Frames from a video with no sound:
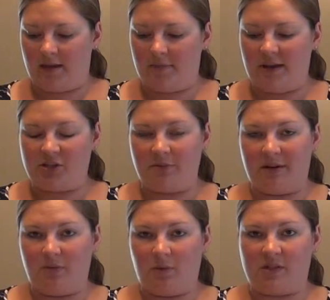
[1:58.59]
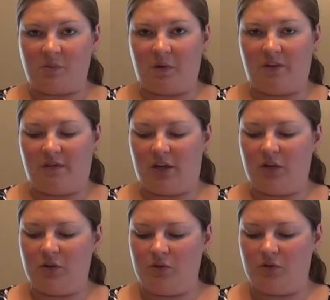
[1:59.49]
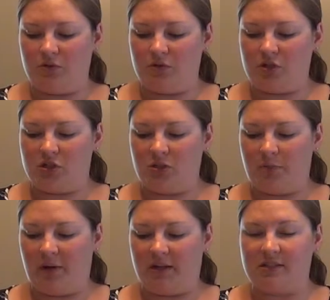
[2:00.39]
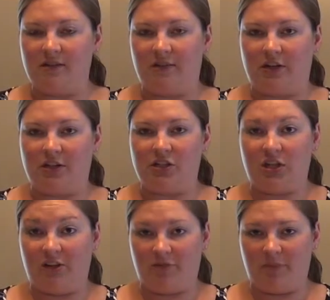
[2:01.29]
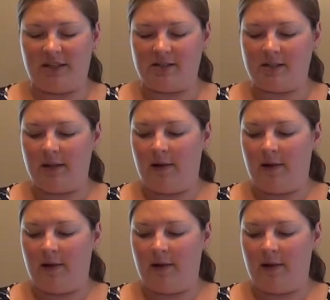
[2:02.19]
Measurement was one of the huge parts of their achievement.